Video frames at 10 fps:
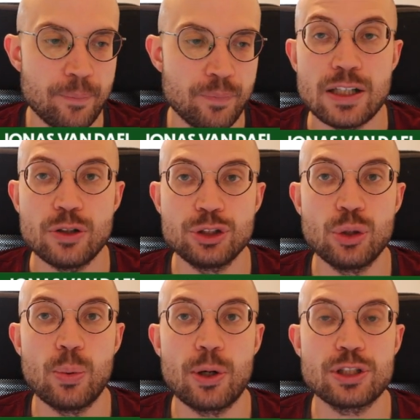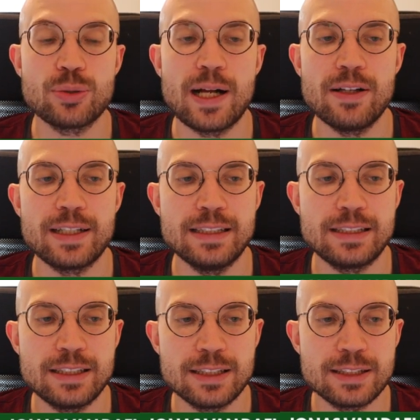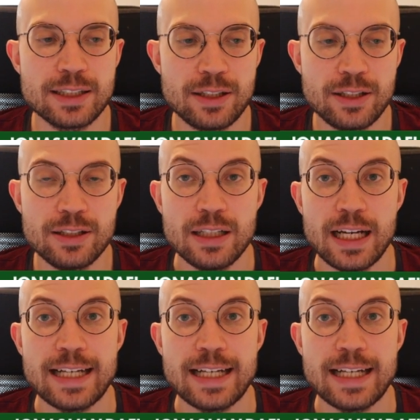This also works well against the Sicilian,